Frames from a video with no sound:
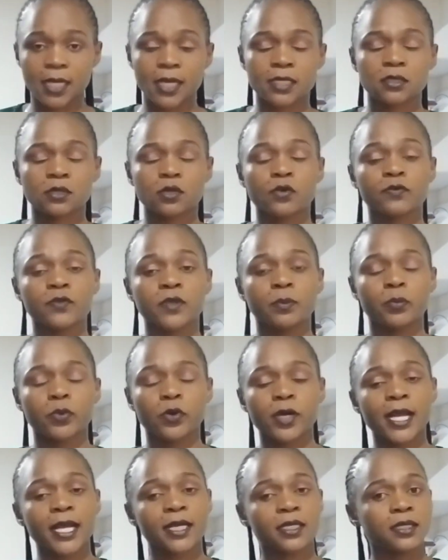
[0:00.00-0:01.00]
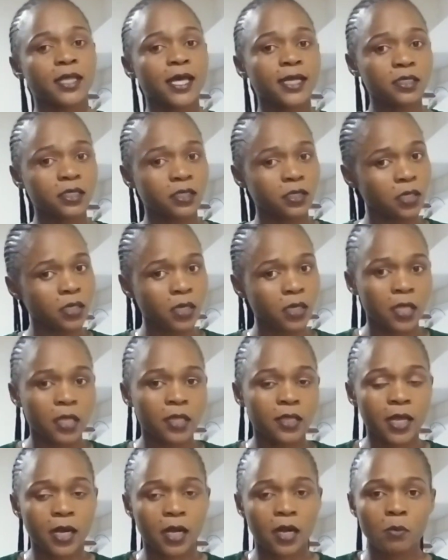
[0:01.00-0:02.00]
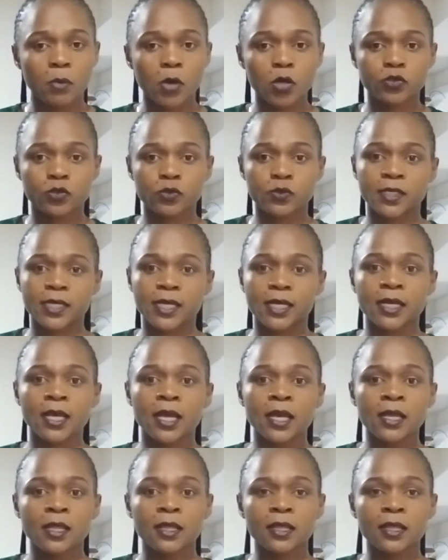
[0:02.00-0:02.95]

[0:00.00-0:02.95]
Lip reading: yes, of the product that they're about to send.